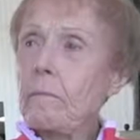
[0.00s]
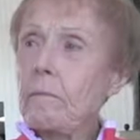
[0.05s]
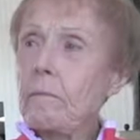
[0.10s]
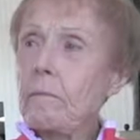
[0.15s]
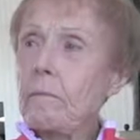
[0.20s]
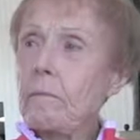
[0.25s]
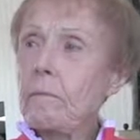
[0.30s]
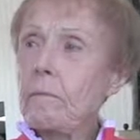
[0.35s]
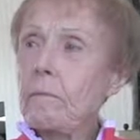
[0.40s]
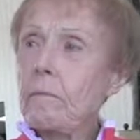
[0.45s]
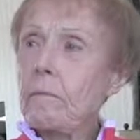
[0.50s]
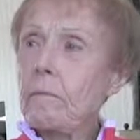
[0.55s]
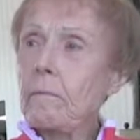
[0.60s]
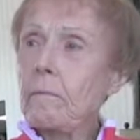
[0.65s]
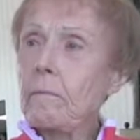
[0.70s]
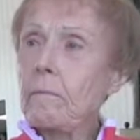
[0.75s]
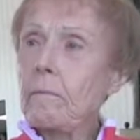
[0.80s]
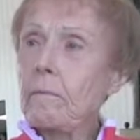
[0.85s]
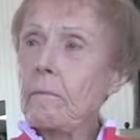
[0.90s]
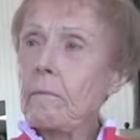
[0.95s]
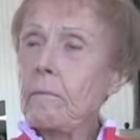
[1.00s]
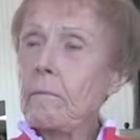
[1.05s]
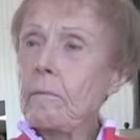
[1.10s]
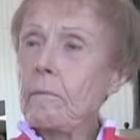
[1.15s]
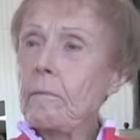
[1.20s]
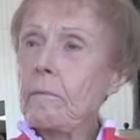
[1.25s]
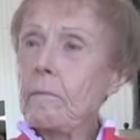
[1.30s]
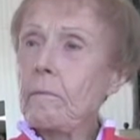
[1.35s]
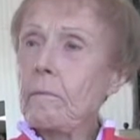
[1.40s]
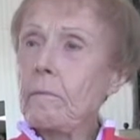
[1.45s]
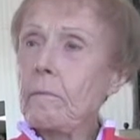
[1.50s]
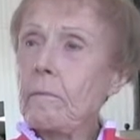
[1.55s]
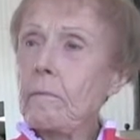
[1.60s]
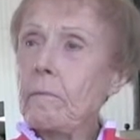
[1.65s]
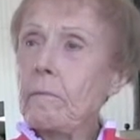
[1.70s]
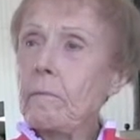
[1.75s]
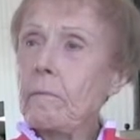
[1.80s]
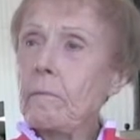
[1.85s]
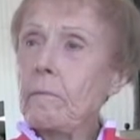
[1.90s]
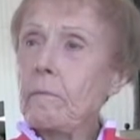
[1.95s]

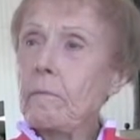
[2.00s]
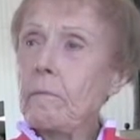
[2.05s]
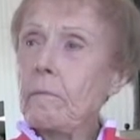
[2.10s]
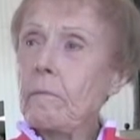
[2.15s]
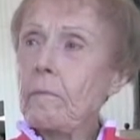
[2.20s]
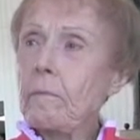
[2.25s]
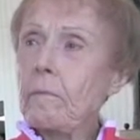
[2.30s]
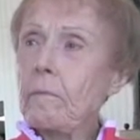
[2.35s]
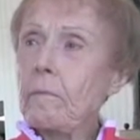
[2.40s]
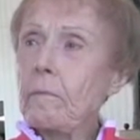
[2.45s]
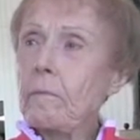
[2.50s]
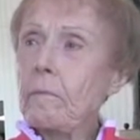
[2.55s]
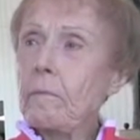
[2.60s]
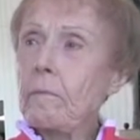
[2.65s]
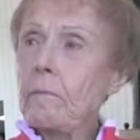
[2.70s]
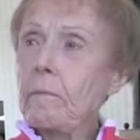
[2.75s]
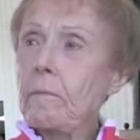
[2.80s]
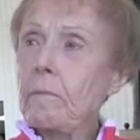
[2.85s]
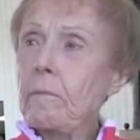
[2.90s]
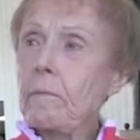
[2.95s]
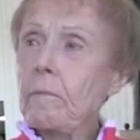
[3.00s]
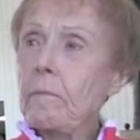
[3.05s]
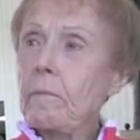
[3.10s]
This person isn't speaking.